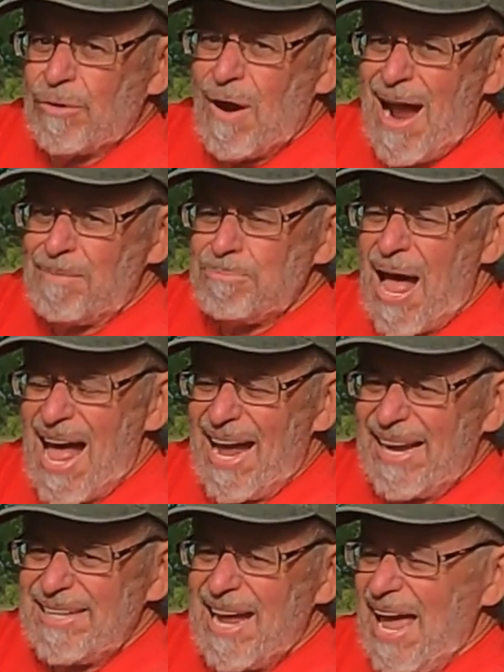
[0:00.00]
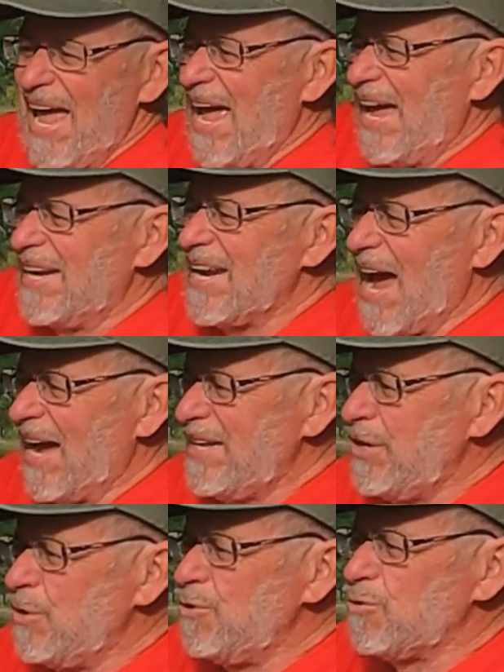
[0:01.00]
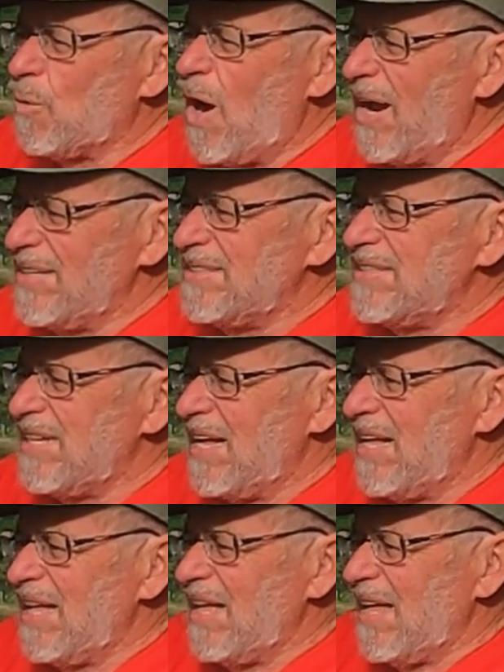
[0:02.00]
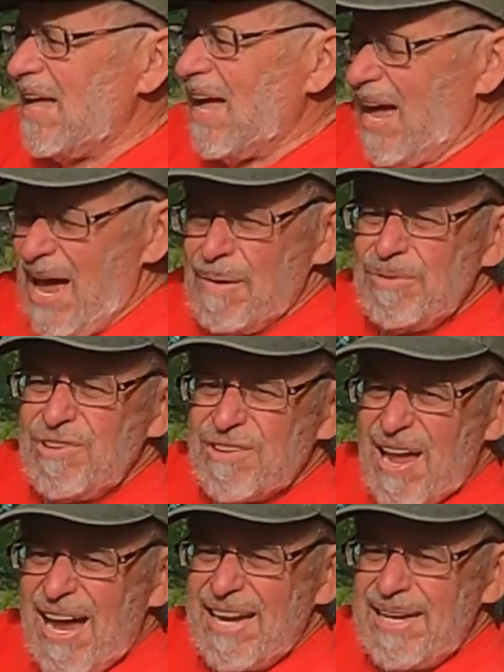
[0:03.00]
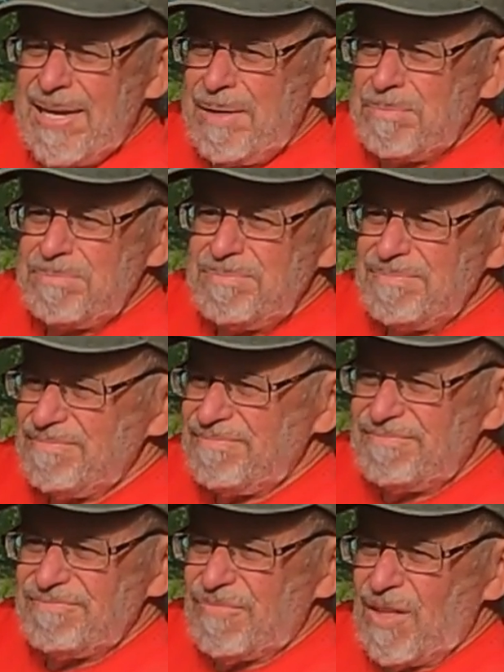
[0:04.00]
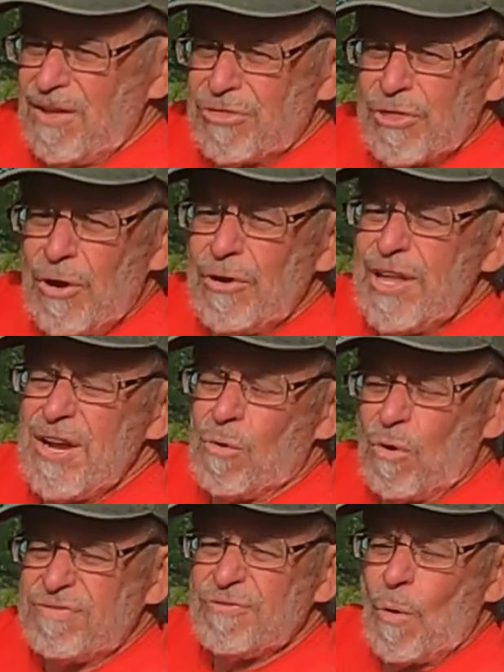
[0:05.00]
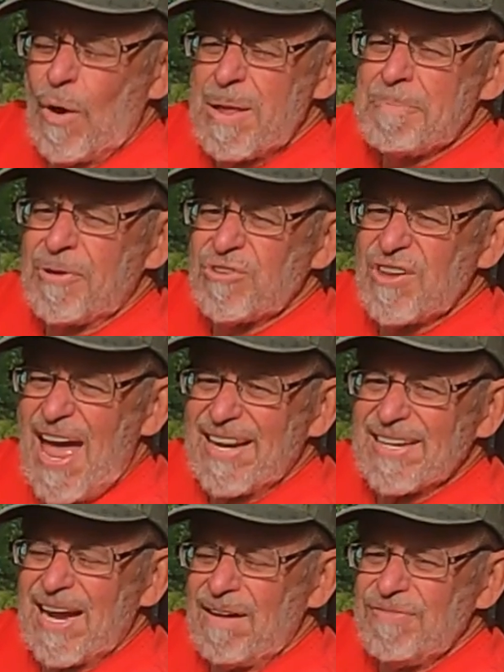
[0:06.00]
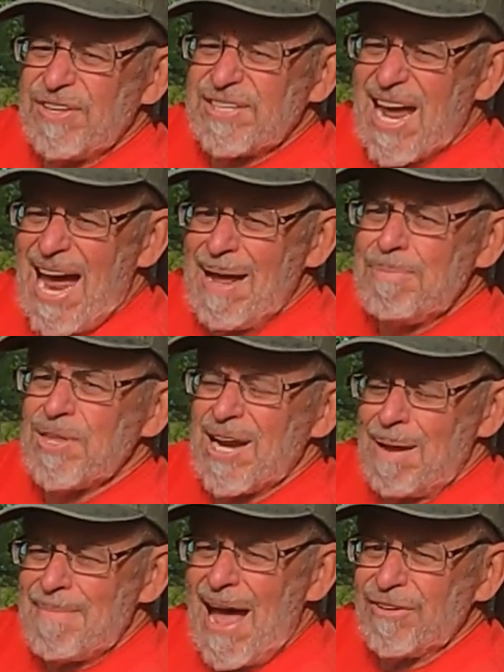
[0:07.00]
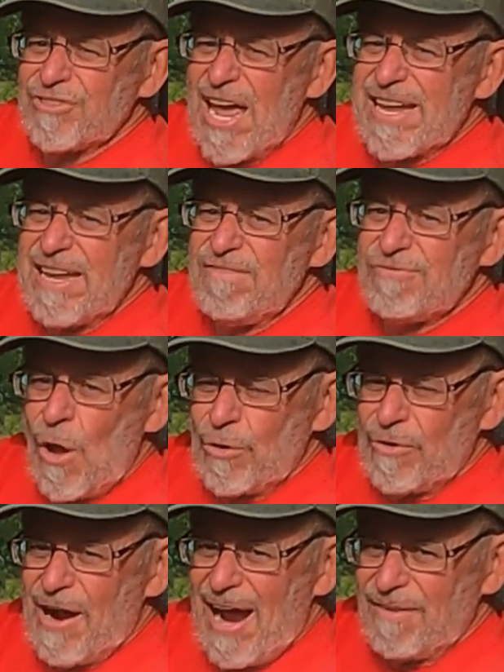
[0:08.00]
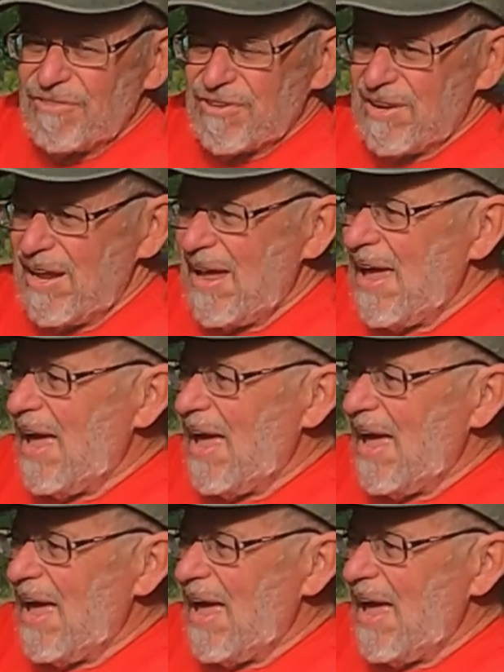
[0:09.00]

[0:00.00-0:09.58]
a ground pod and I use one, I would say 30 or 40% of the time that I'm out taking photographs.